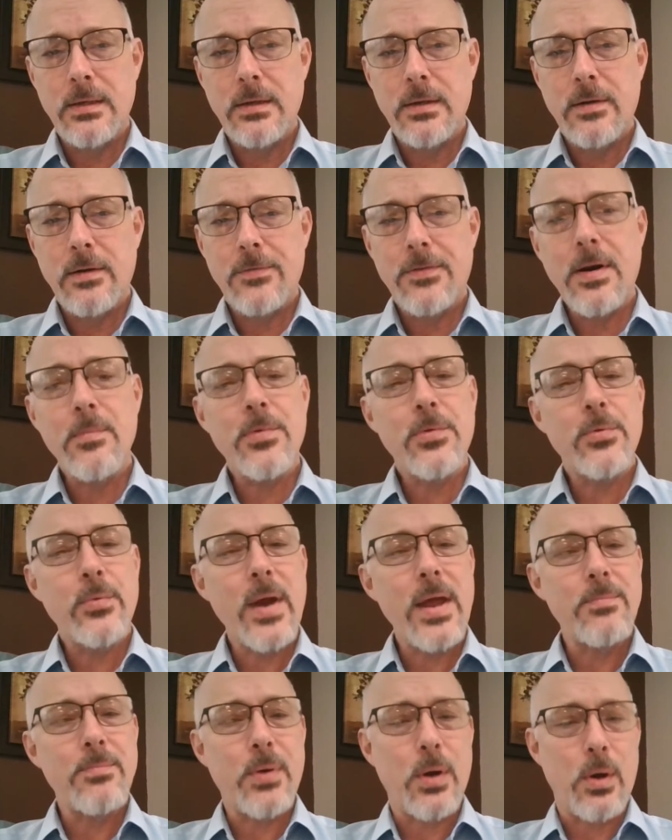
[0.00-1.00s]
From
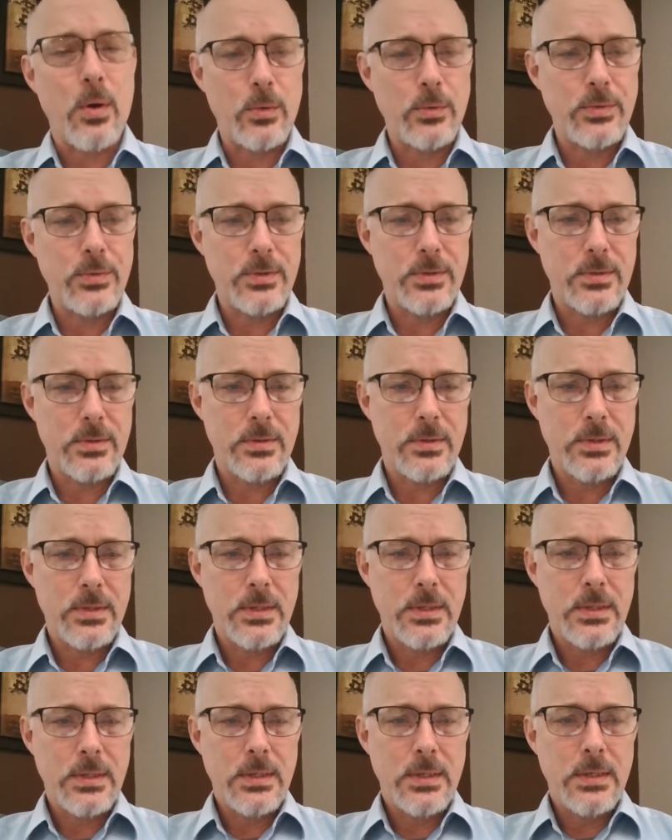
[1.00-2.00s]
Threat Post,
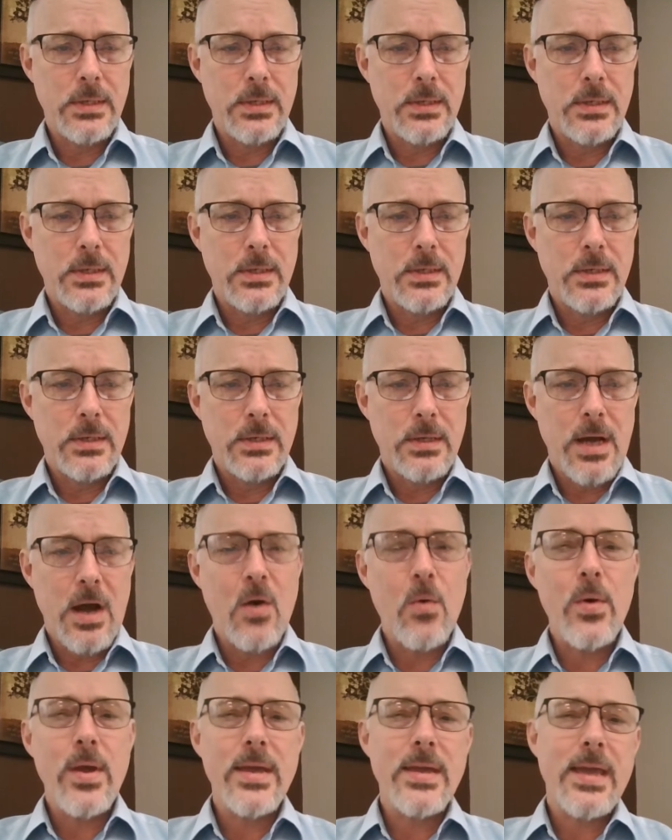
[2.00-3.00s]

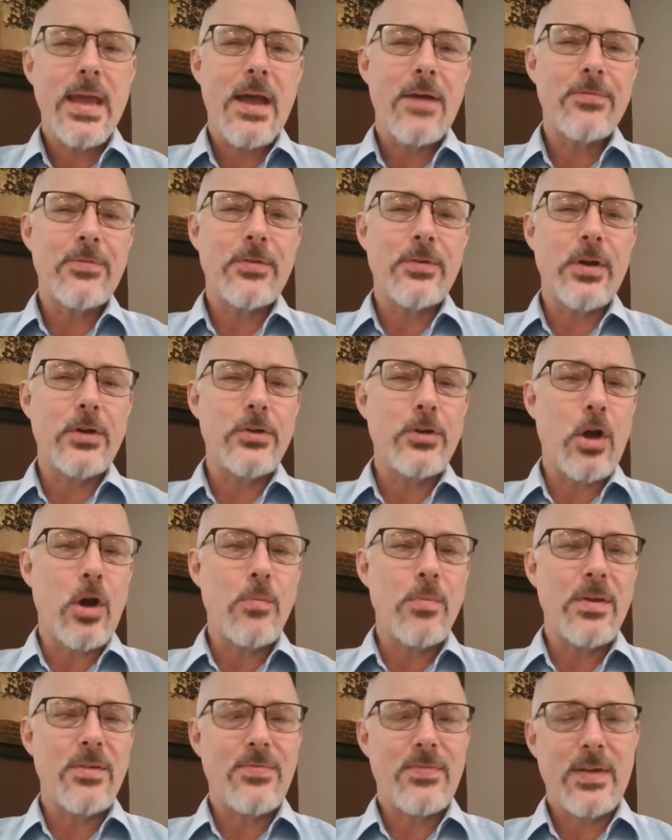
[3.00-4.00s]
a week after
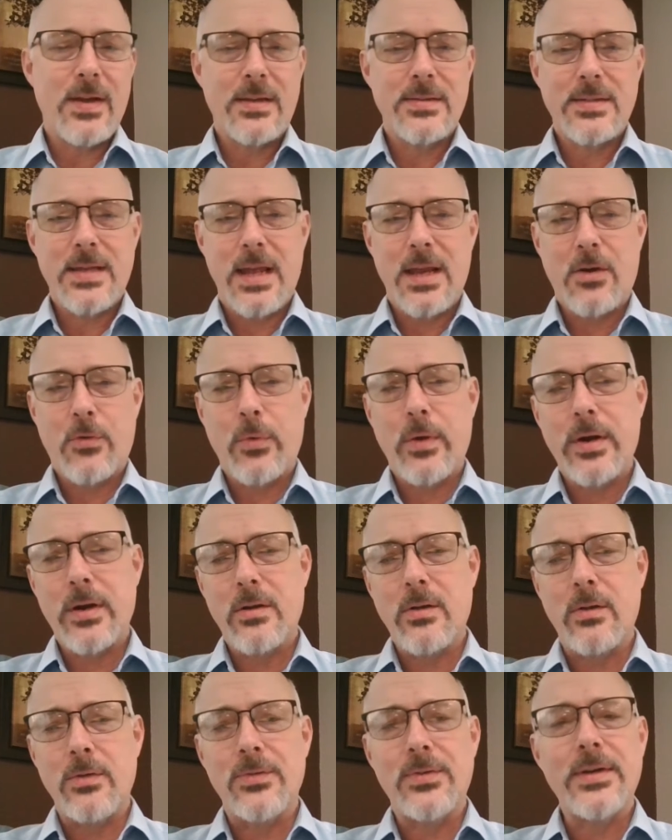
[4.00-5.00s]
Adobe fixed a
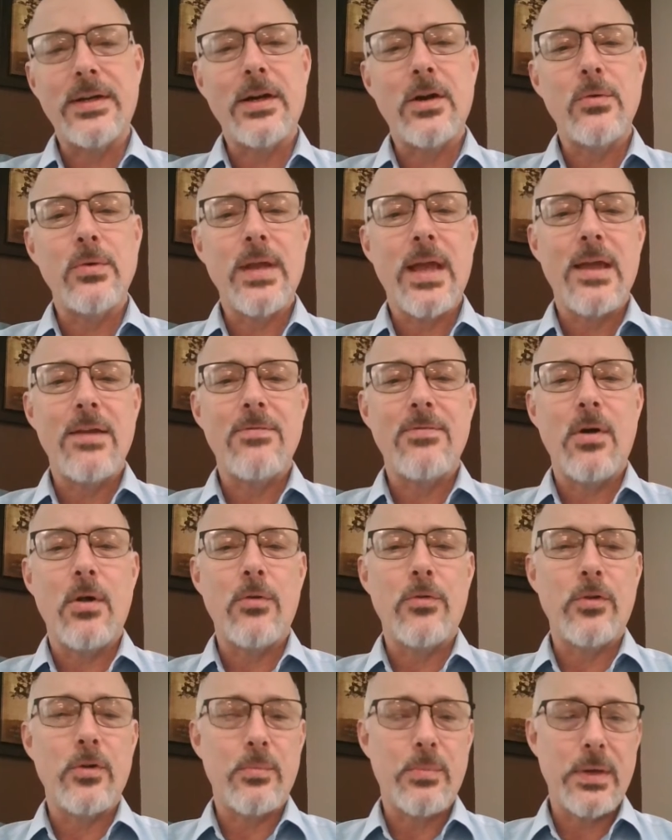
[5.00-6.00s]
critical zero day
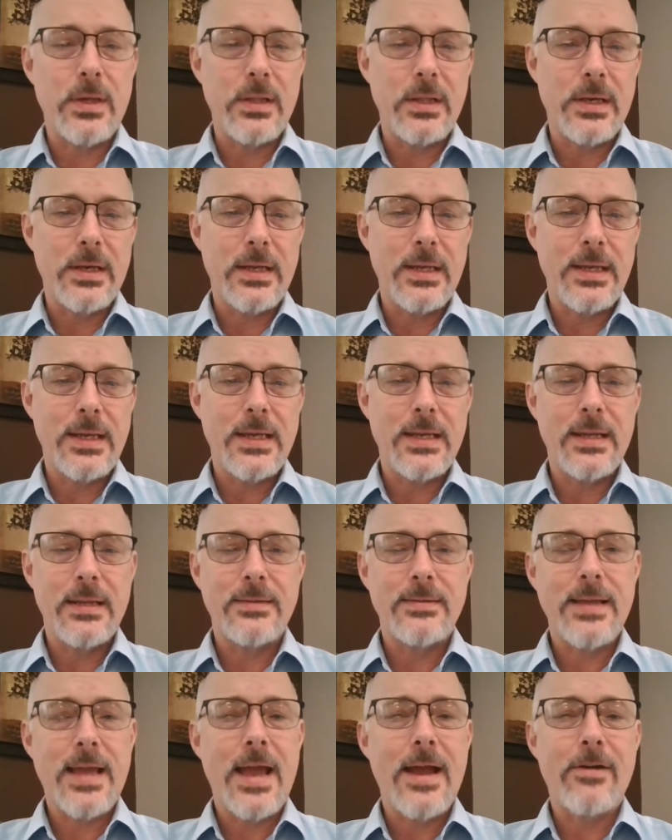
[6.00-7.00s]
vulnerability in
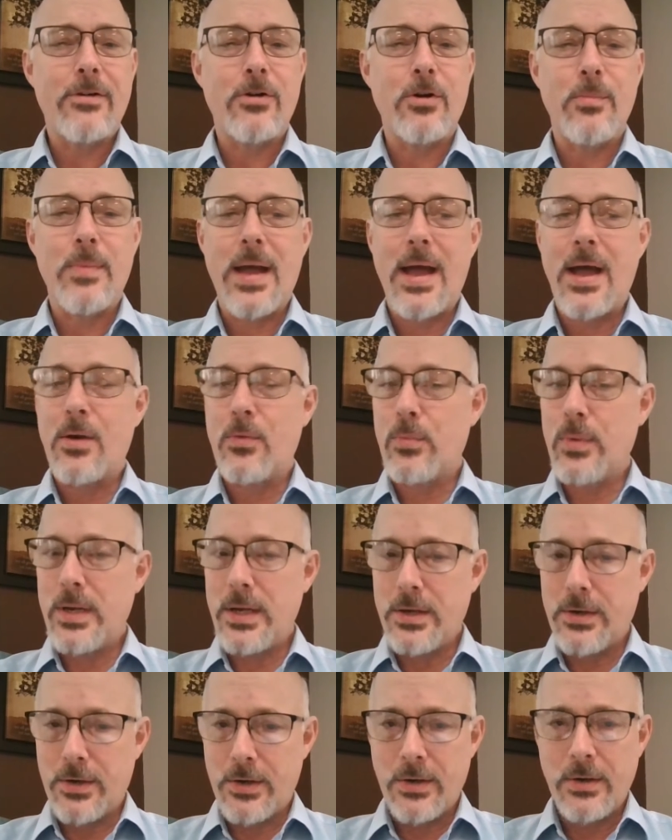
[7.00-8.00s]
its Acrobat
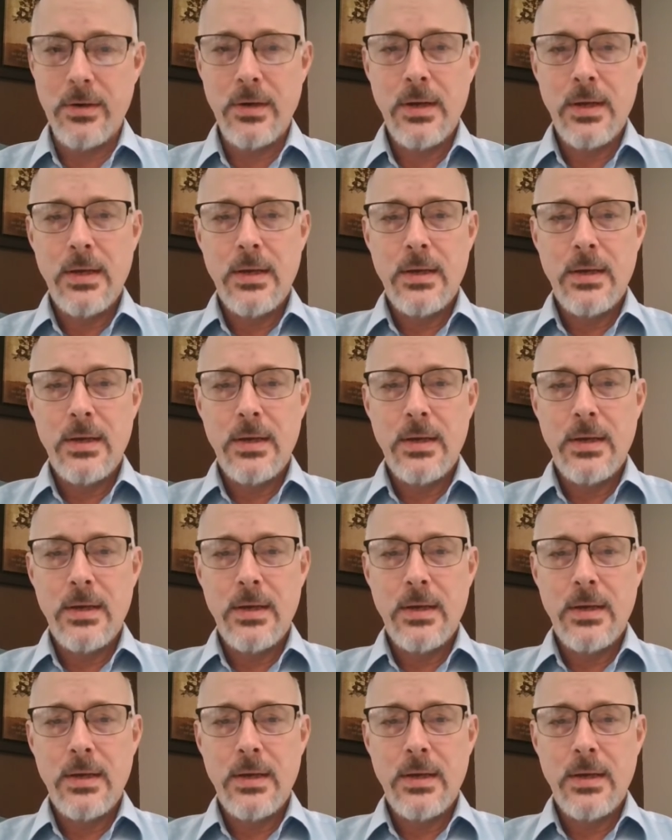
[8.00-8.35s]
Reader,